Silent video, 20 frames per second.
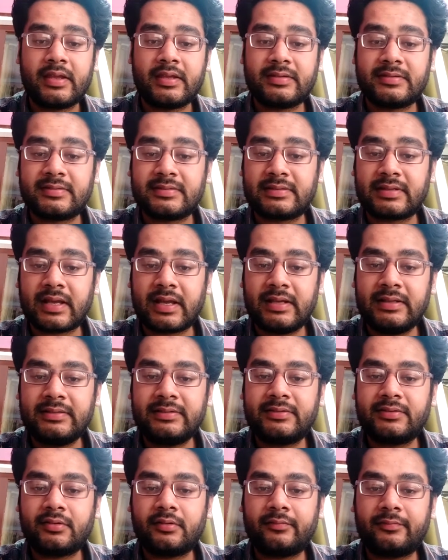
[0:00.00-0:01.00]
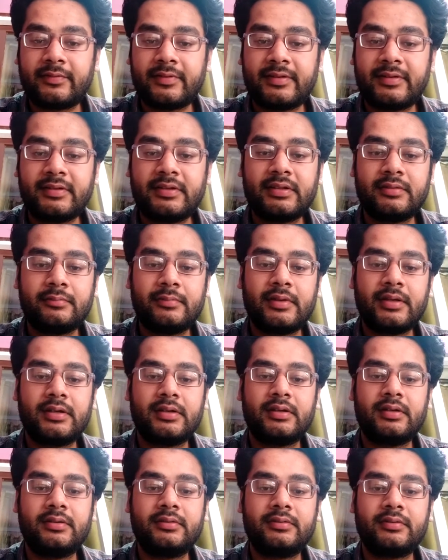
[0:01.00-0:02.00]
styles of decision
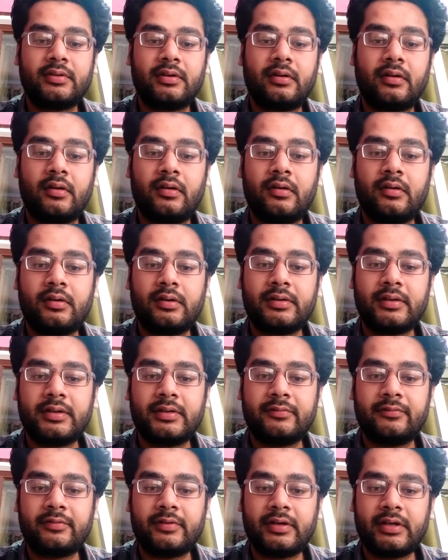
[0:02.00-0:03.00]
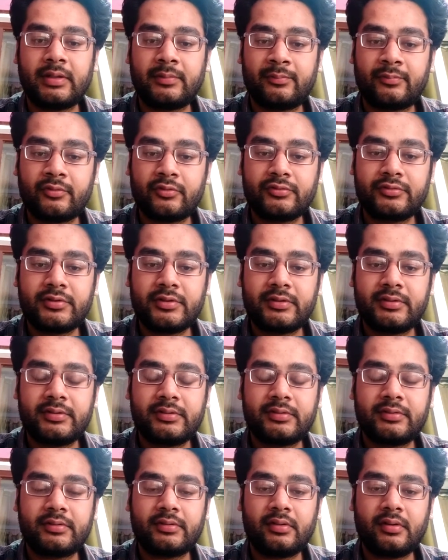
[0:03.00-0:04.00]
makers or the different
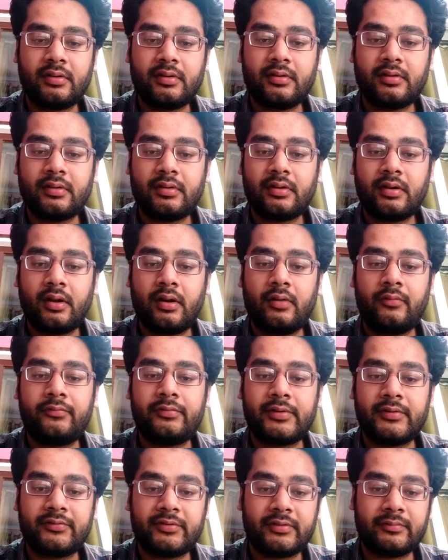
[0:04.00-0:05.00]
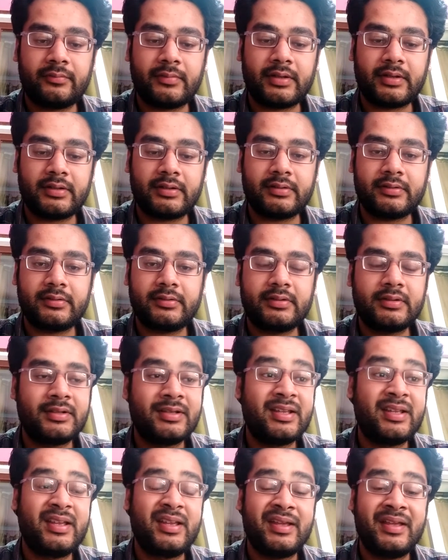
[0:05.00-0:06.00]
approaches of decision makers.
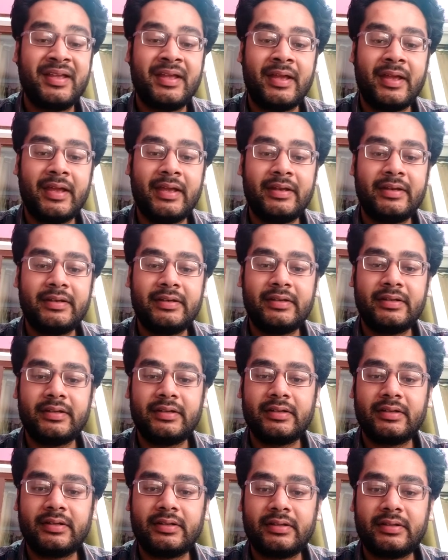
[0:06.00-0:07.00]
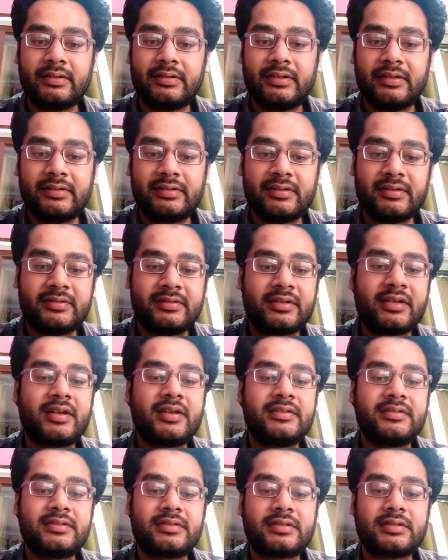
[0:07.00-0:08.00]
And this
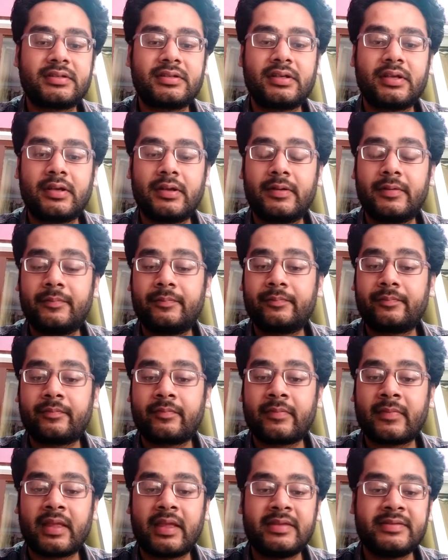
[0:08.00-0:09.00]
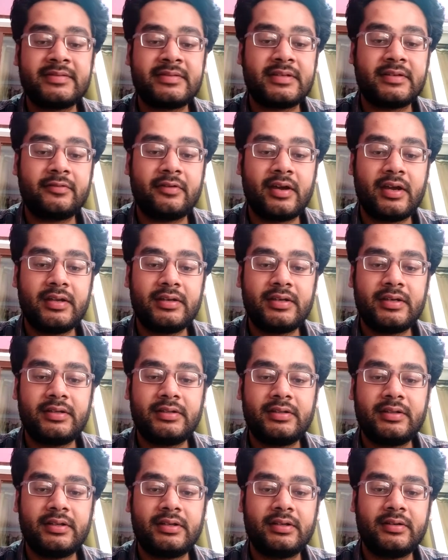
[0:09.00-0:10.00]
research has
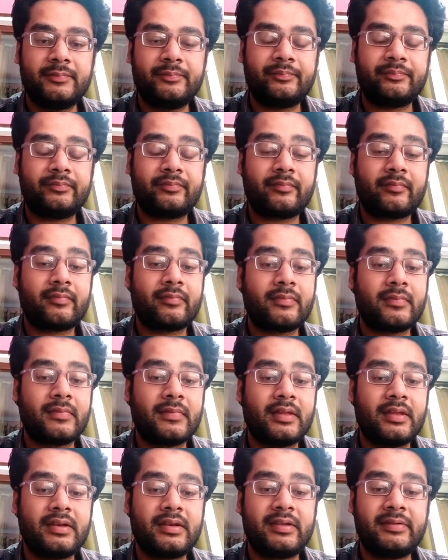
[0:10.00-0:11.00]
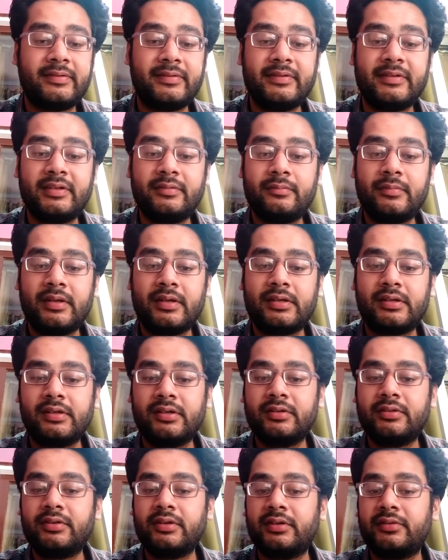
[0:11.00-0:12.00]
divided the decision
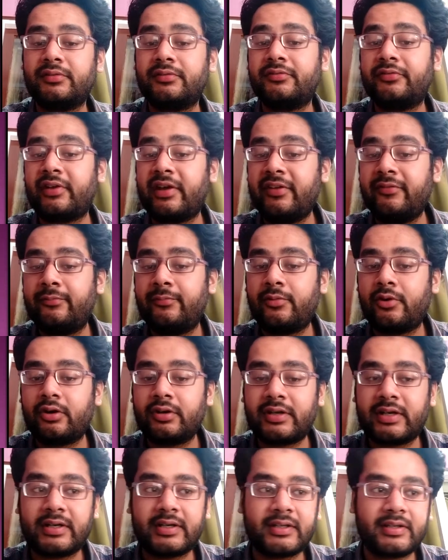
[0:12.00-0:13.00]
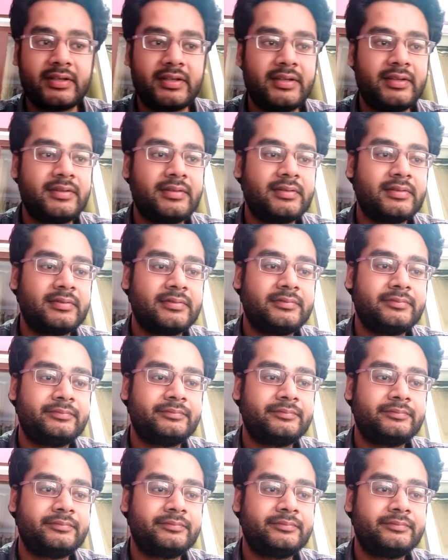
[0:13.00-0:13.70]
makers in 5 broad categories.